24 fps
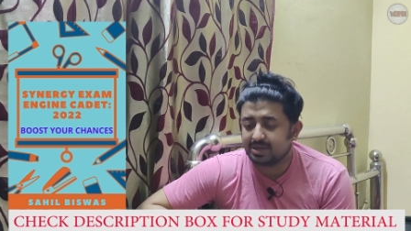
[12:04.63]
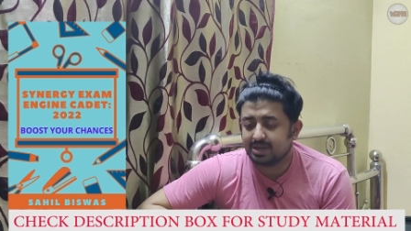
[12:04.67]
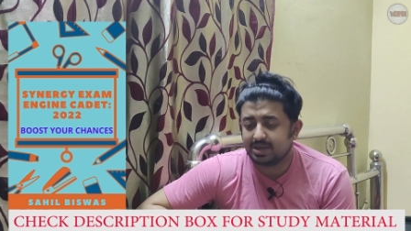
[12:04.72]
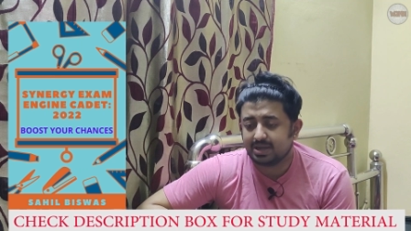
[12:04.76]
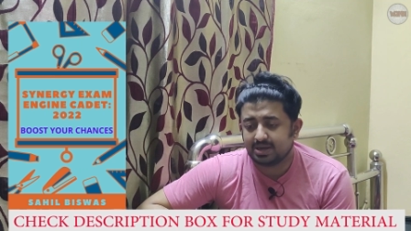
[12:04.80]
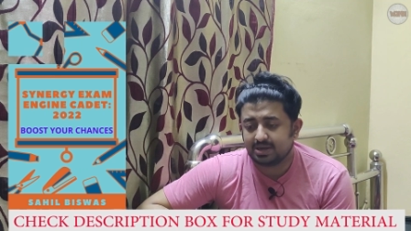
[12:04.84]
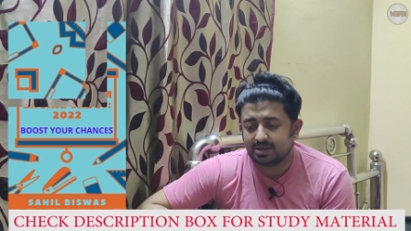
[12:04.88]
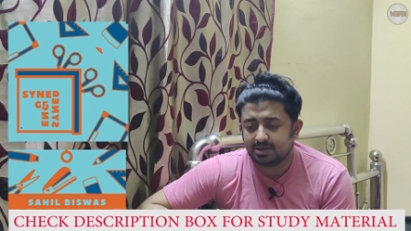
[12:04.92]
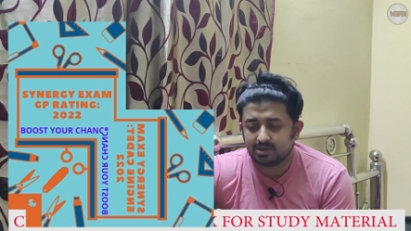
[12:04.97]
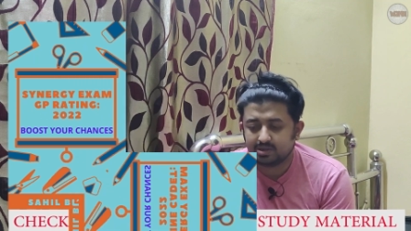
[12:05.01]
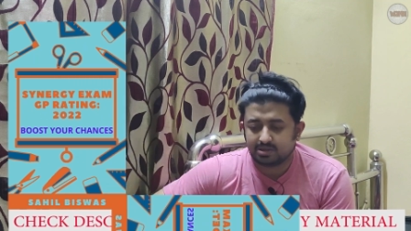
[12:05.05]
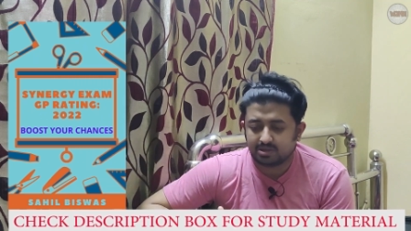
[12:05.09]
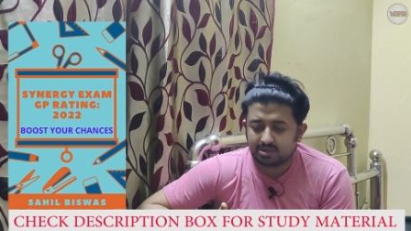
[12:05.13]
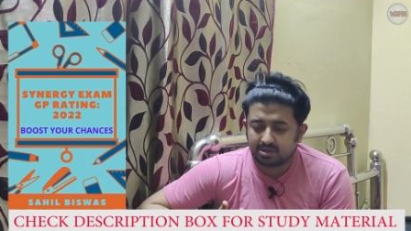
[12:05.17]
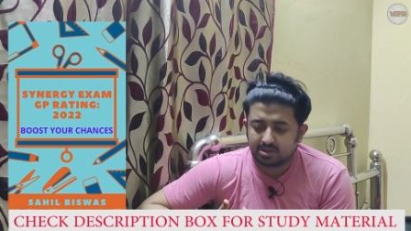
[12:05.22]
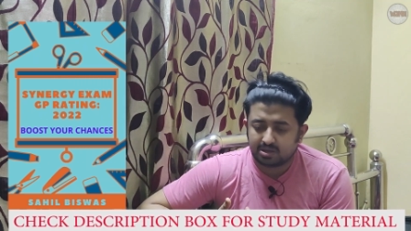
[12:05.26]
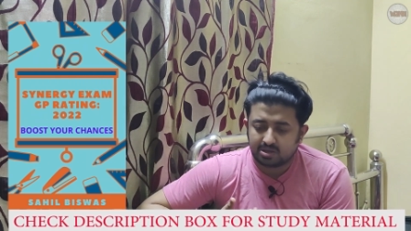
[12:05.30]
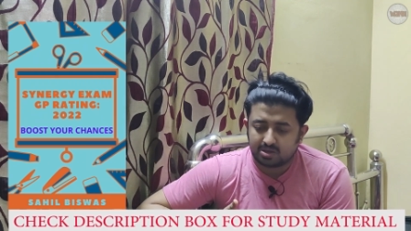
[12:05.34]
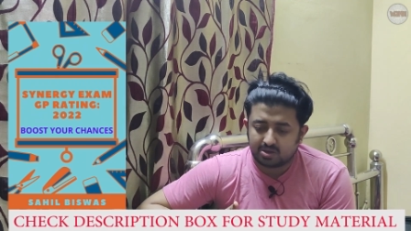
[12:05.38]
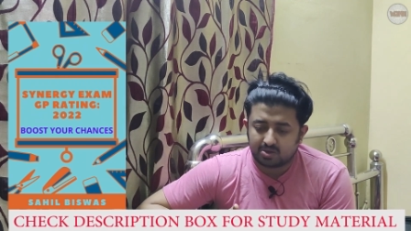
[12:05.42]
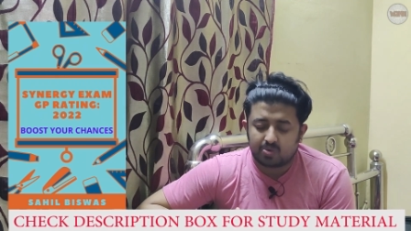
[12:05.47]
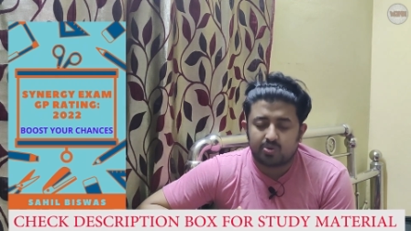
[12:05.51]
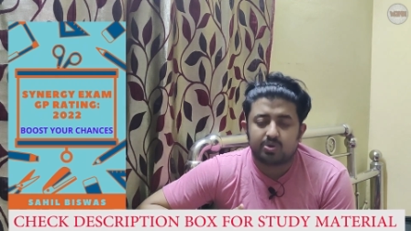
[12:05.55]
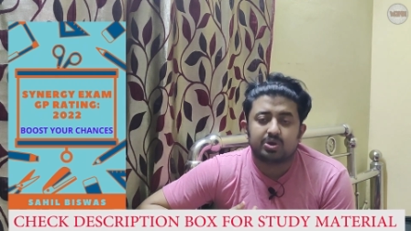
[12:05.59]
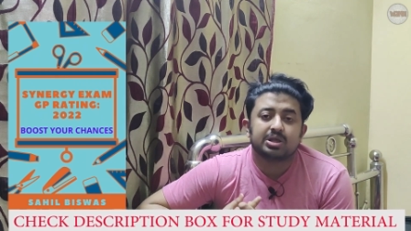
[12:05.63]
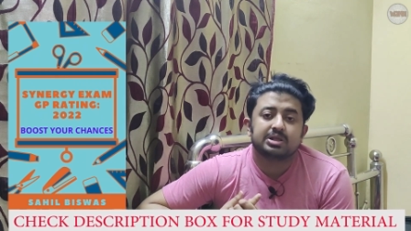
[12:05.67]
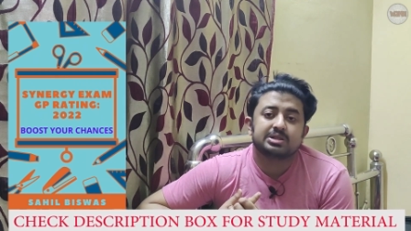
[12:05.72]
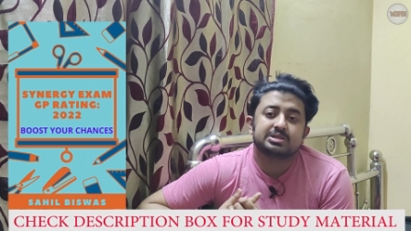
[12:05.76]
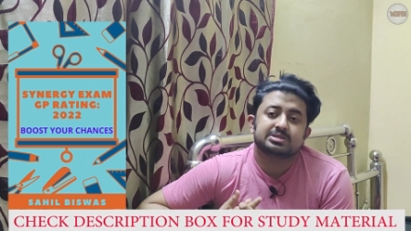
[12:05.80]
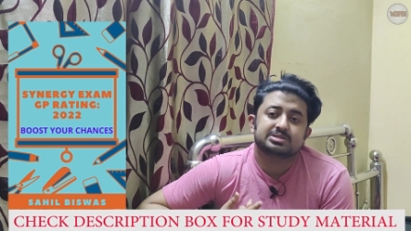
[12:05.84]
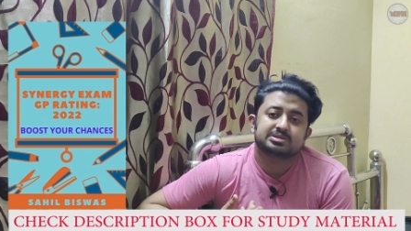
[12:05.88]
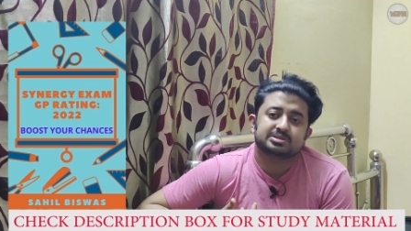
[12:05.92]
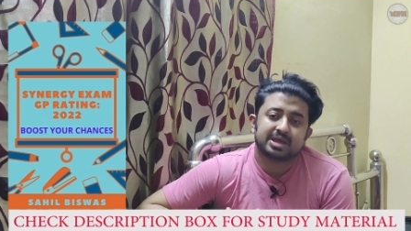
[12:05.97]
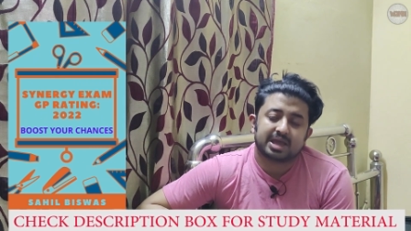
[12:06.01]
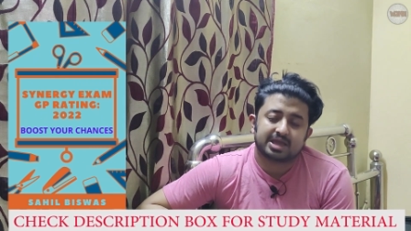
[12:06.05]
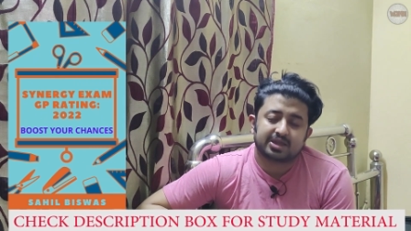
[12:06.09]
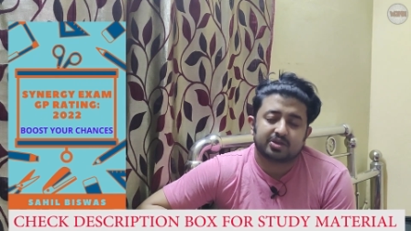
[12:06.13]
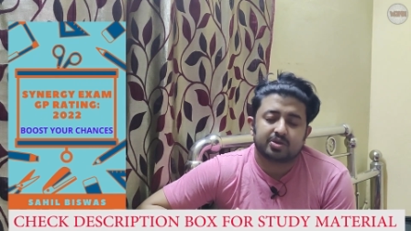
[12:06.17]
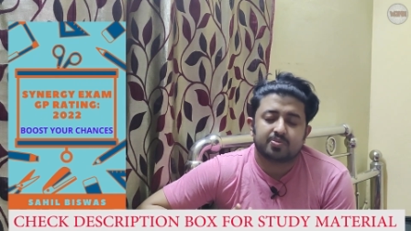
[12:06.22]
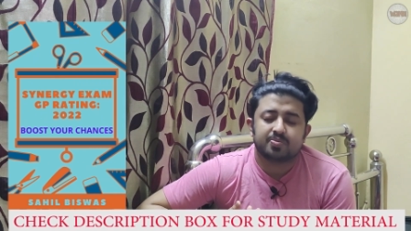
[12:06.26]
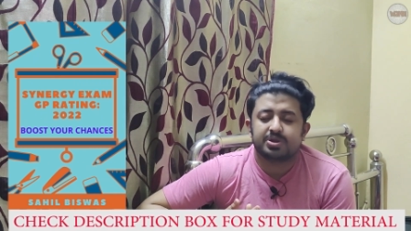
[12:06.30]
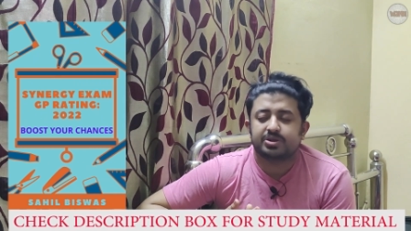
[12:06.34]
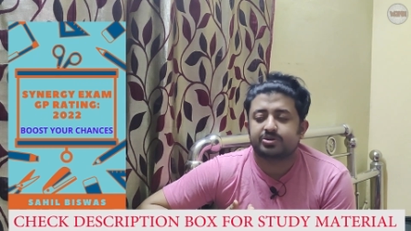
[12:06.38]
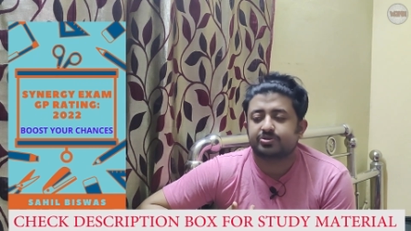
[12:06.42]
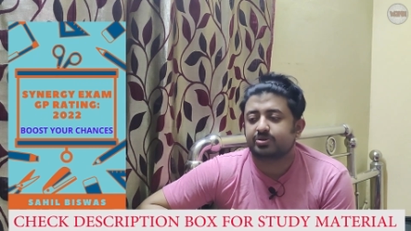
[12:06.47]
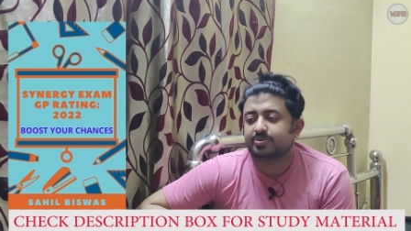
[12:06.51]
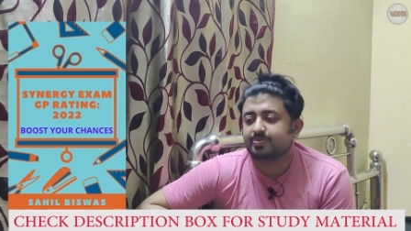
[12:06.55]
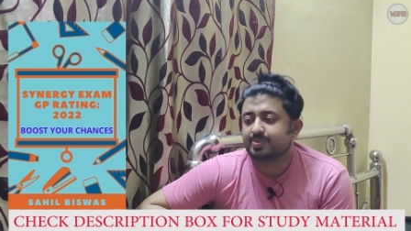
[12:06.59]
written, oral,
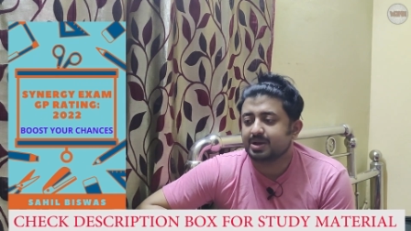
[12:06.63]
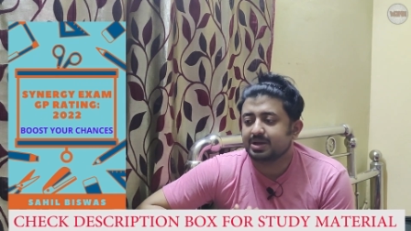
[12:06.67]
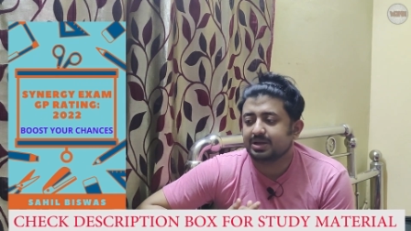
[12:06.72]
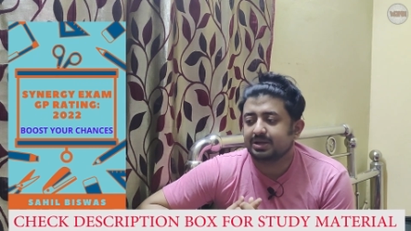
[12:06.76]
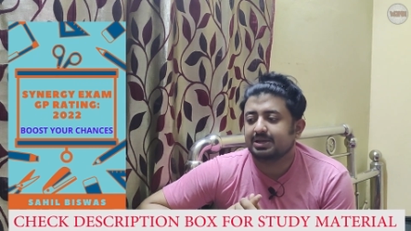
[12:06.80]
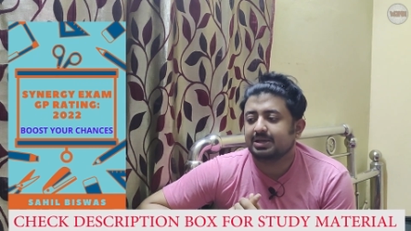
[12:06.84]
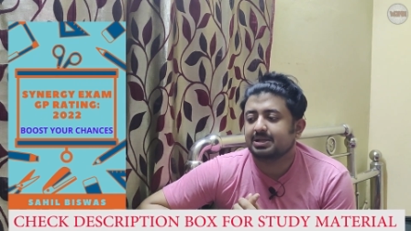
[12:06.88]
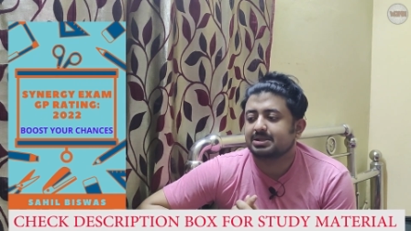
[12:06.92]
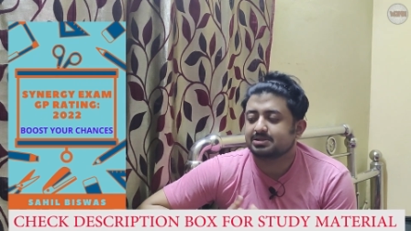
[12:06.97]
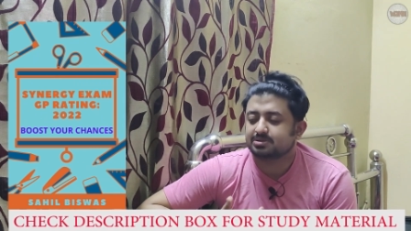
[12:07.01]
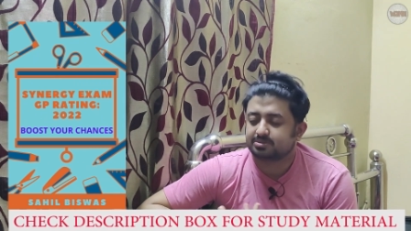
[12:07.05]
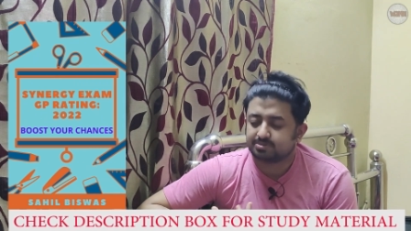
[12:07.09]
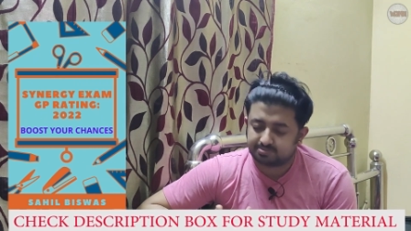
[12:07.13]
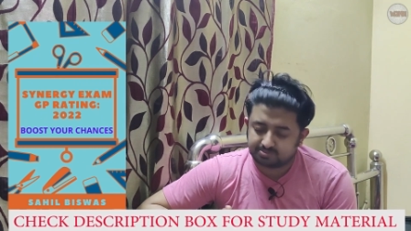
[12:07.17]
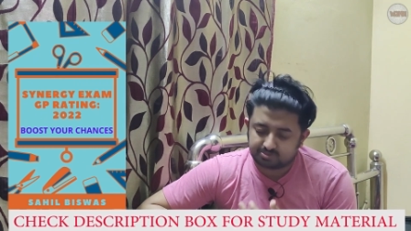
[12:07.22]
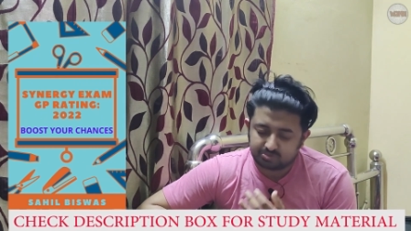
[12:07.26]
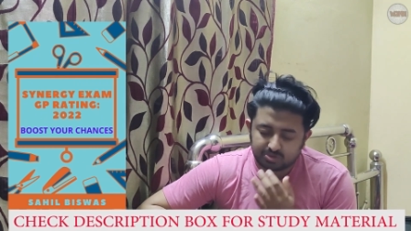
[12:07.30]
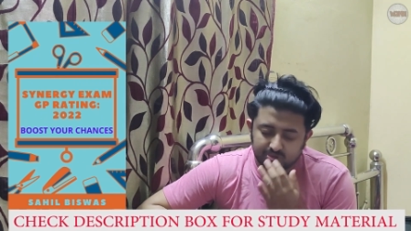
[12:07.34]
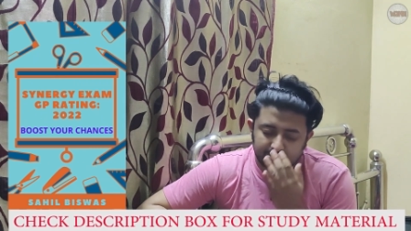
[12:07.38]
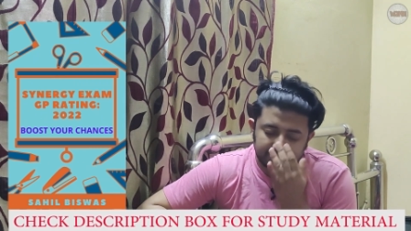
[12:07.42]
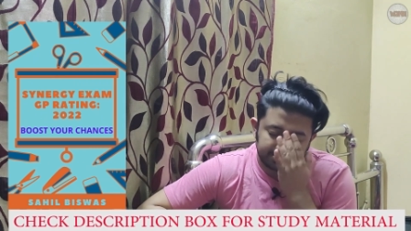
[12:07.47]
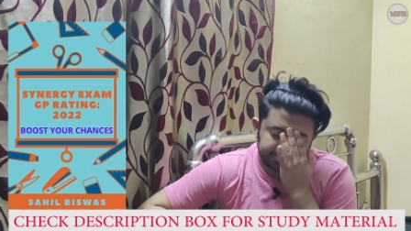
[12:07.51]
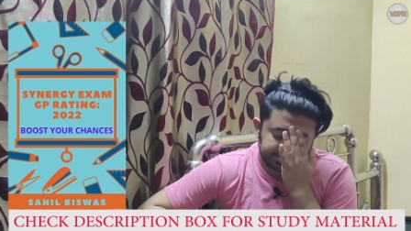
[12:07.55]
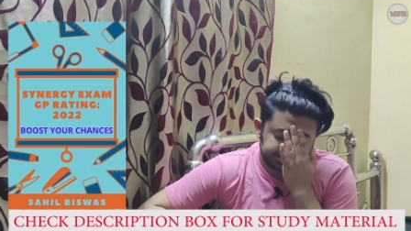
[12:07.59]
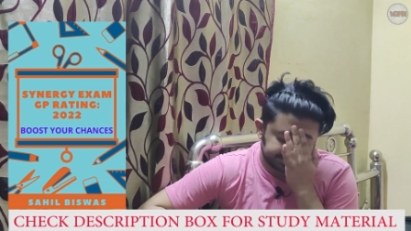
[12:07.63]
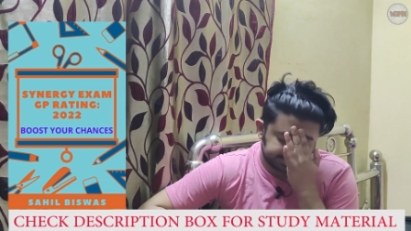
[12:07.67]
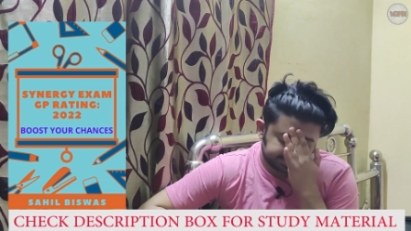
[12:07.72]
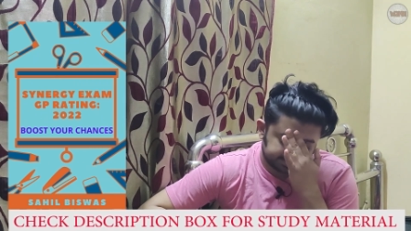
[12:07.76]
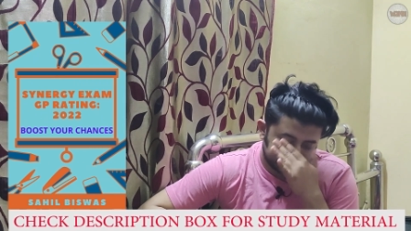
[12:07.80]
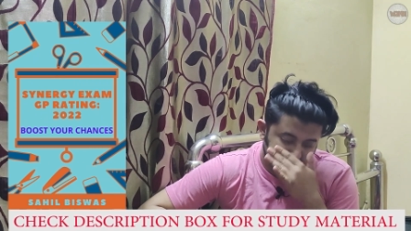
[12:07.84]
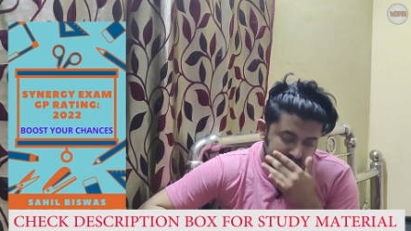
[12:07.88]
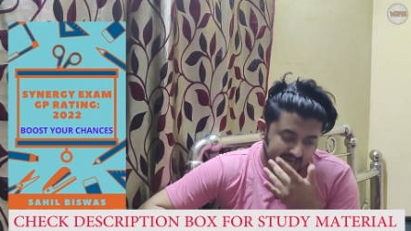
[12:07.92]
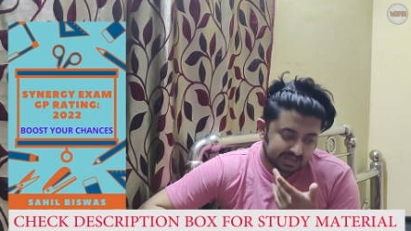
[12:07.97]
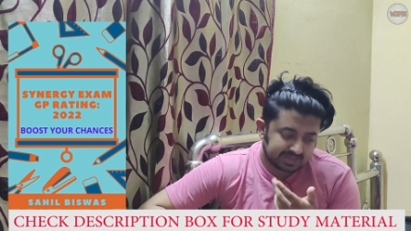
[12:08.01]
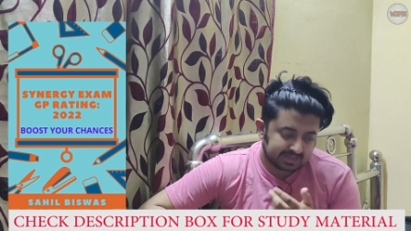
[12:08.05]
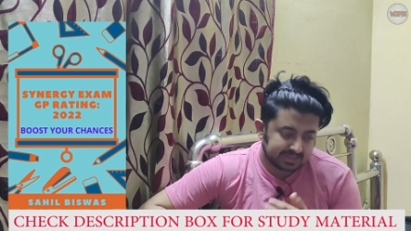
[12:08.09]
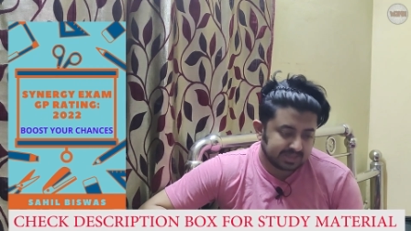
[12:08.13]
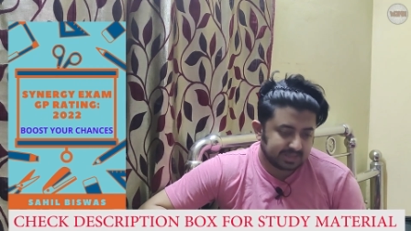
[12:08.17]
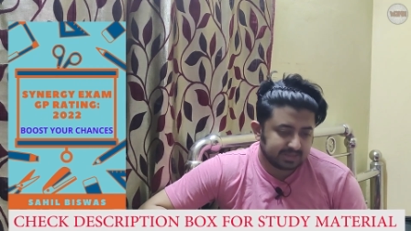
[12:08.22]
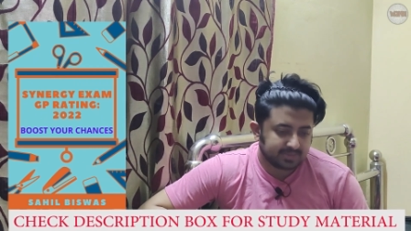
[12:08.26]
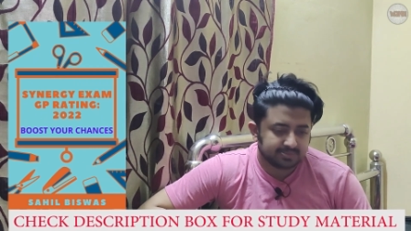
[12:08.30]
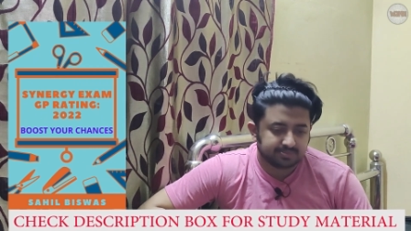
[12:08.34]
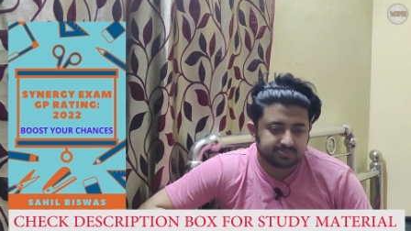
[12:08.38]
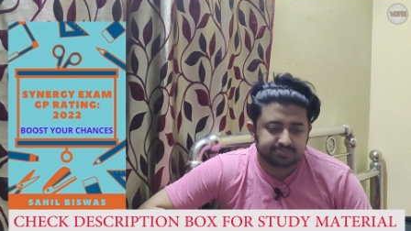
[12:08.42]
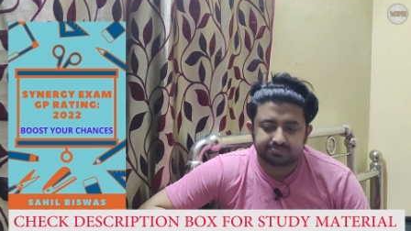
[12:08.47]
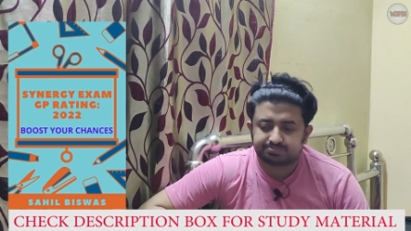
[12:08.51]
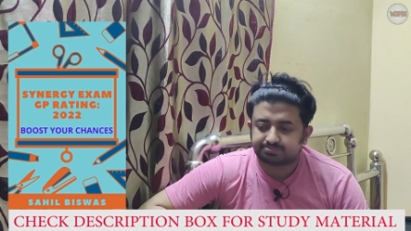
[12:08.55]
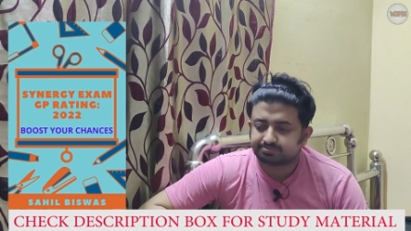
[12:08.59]
psychometry, medicals. So that's it.